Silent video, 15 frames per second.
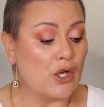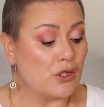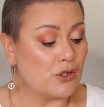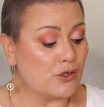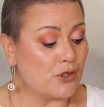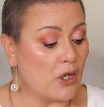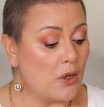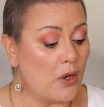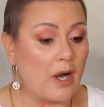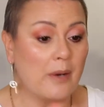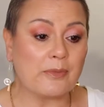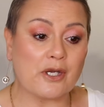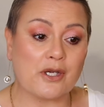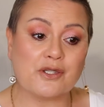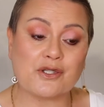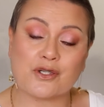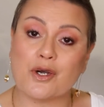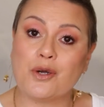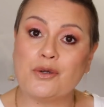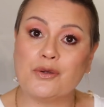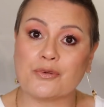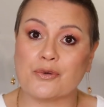So I'm going to
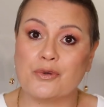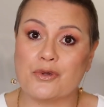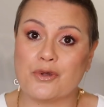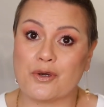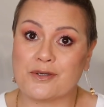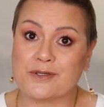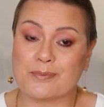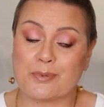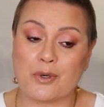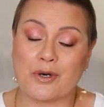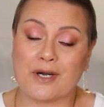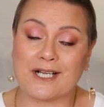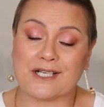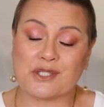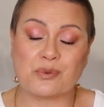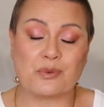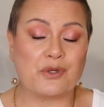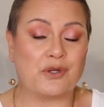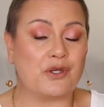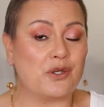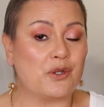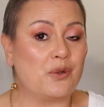go through those products
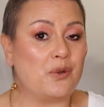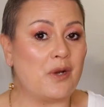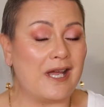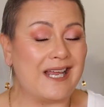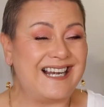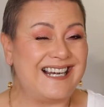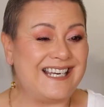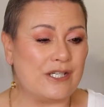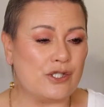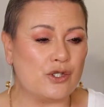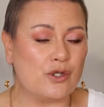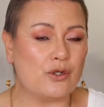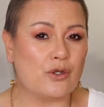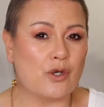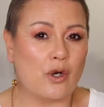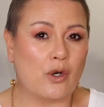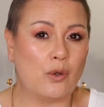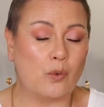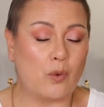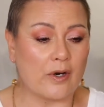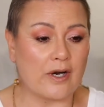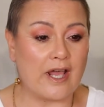with you and let you know
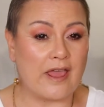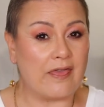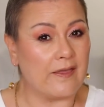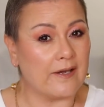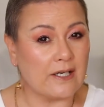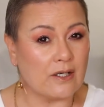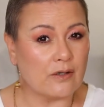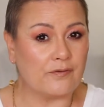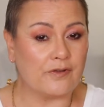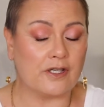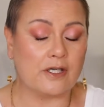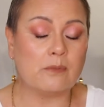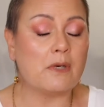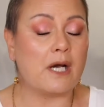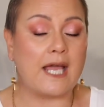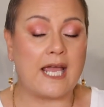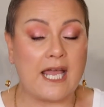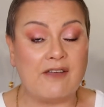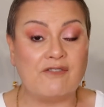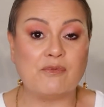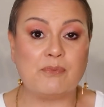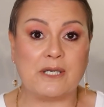what I think of them. I
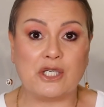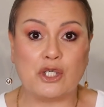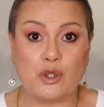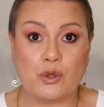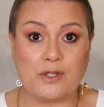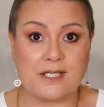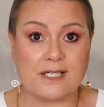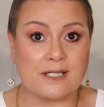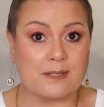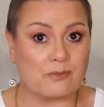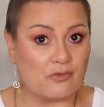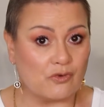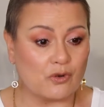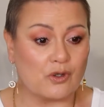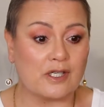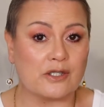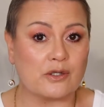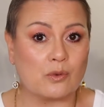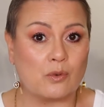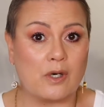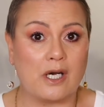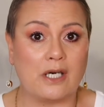have been using them for a
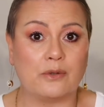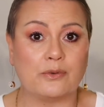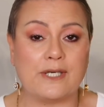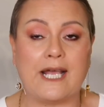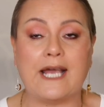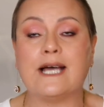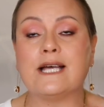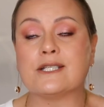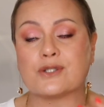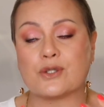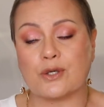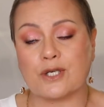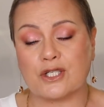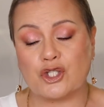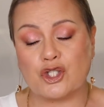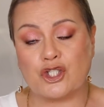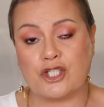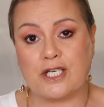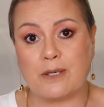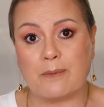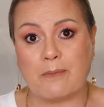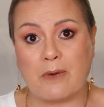little while now, so I can
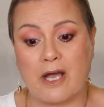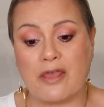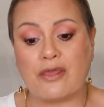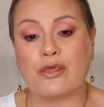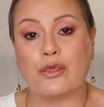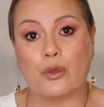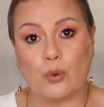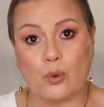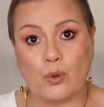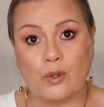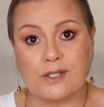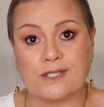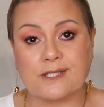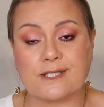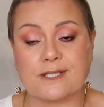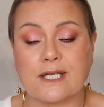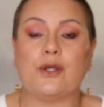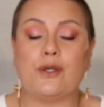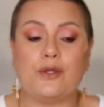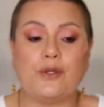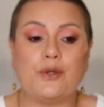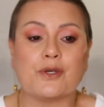share my thoughts.
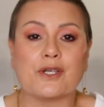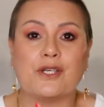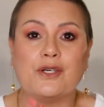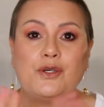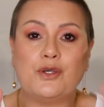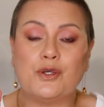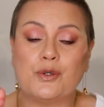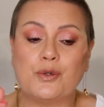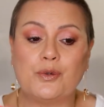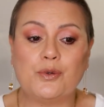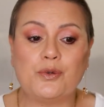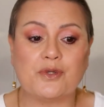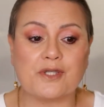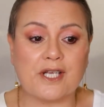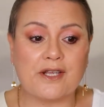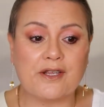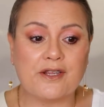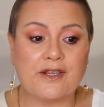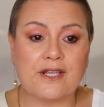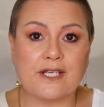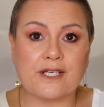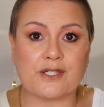You can use
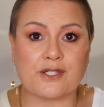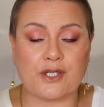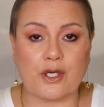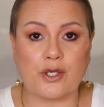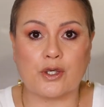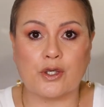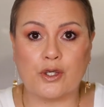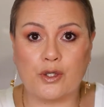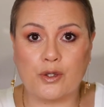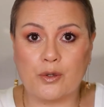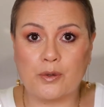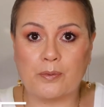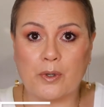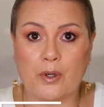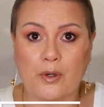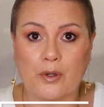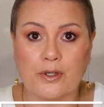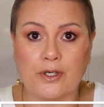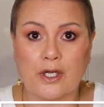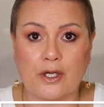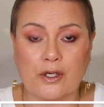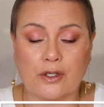this
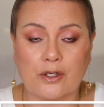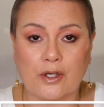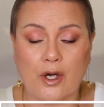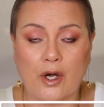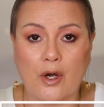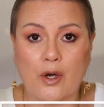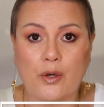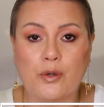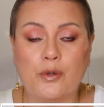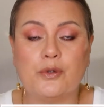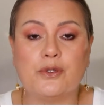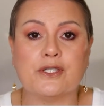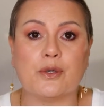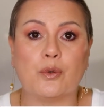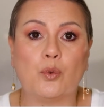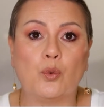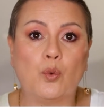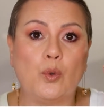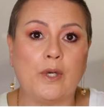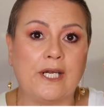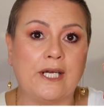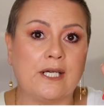coupon code
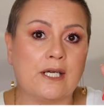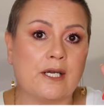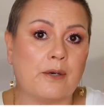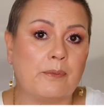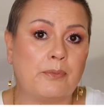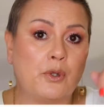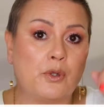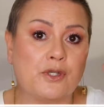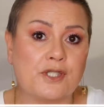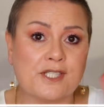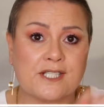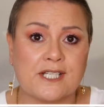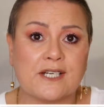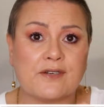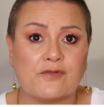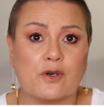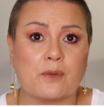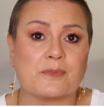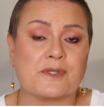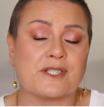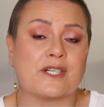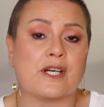when purchasing
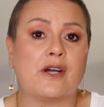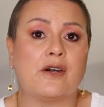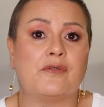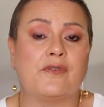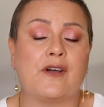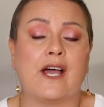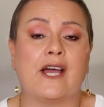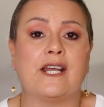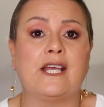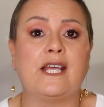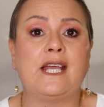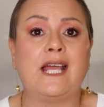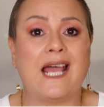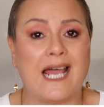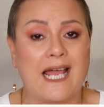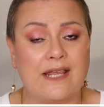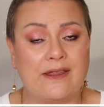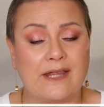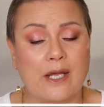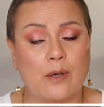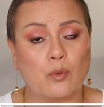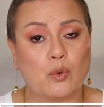from Stylevana,
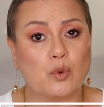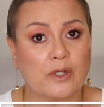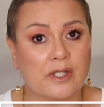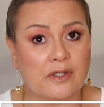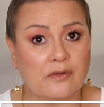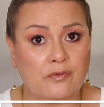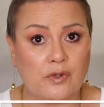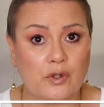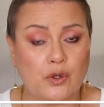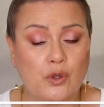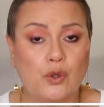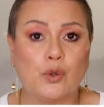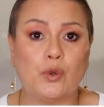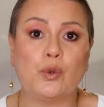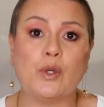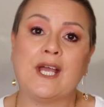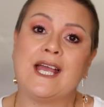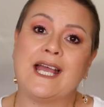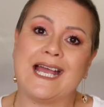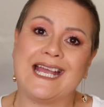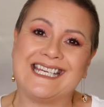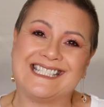and that will give you
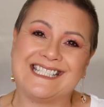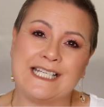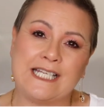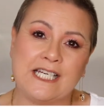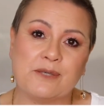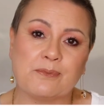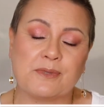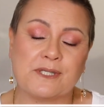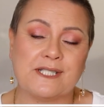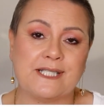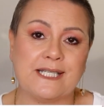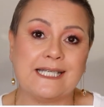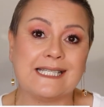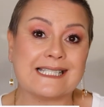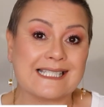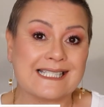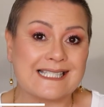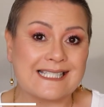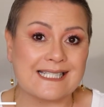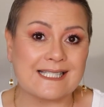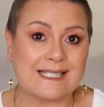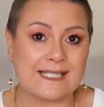a 10%
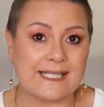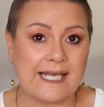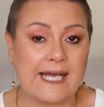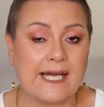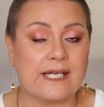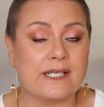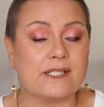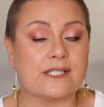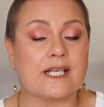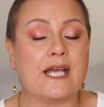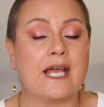discount.